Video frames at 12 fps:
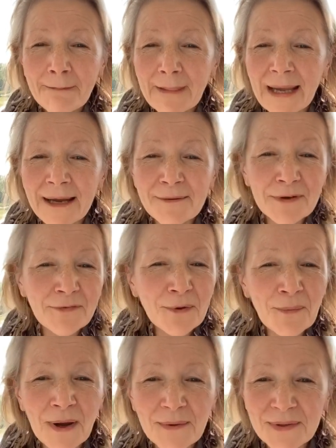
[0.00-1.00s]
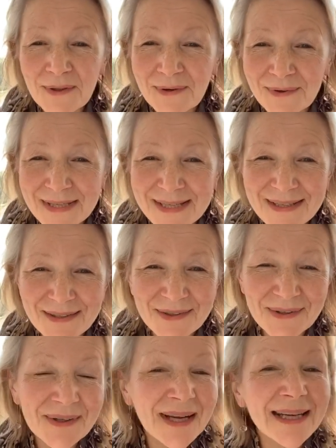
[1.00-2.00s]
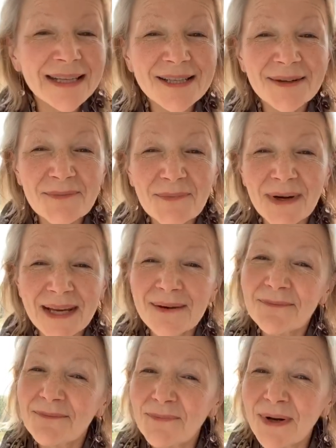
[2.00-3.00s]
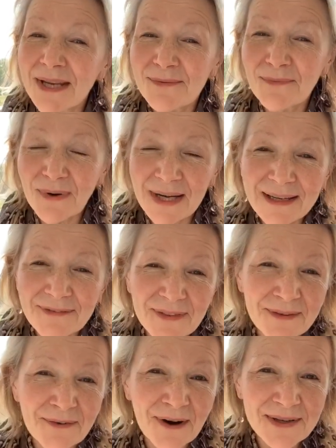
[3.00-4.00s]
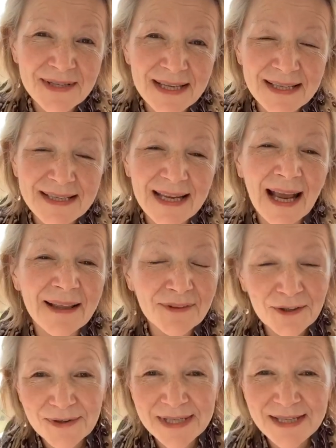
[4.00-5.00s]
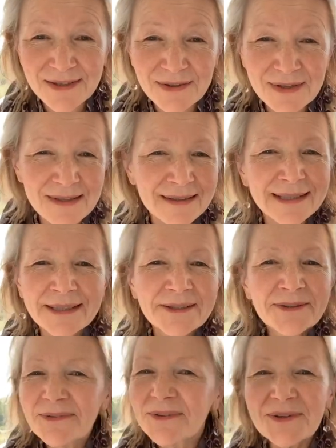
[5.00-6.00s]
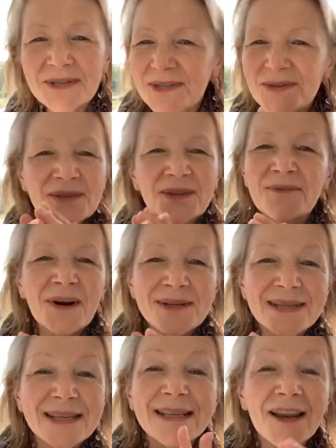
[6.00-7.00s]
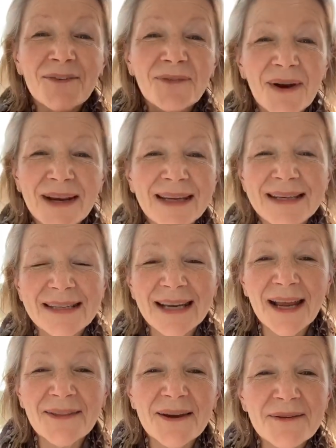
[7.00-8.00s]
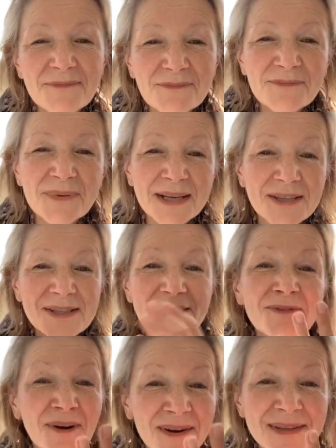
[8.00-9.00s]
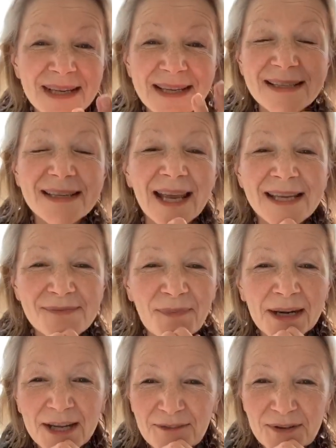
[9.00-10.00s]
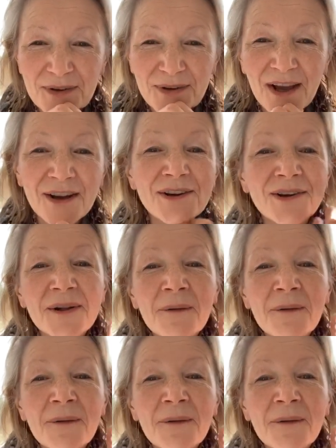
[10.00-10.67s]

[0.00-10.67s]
If you work with the Crystal Kingdom, we can weave the roses and the crystals. The crystals and the roses love working together, because the roses, as many of you know,